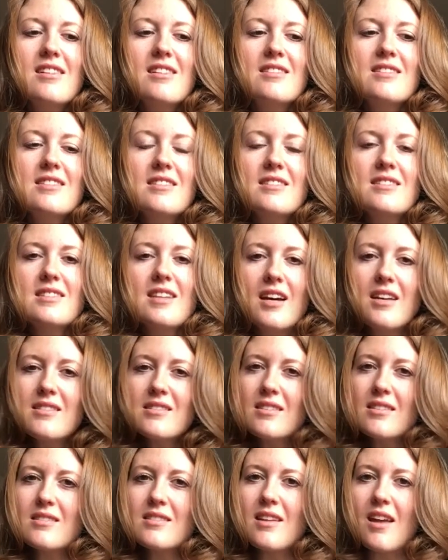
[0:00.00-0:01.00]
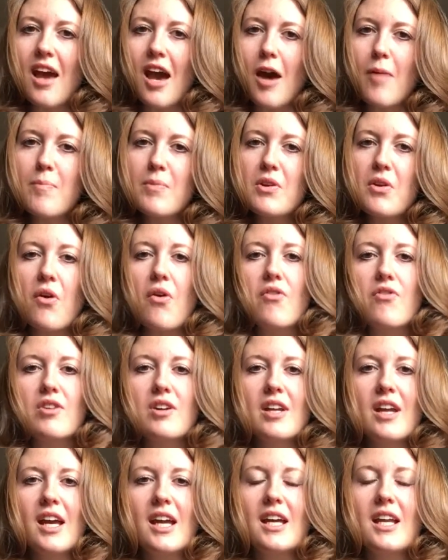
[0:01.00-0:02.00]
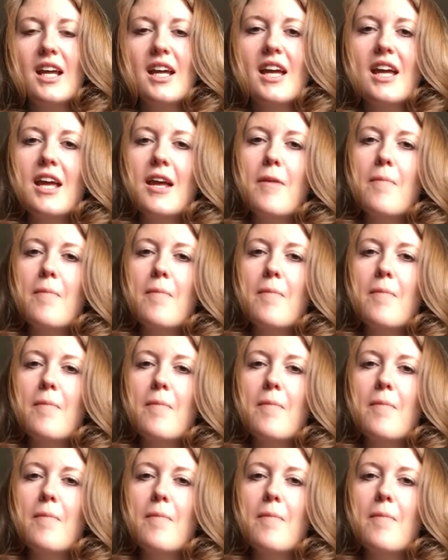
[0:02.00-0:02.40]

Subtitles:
success doesn't happen overnight.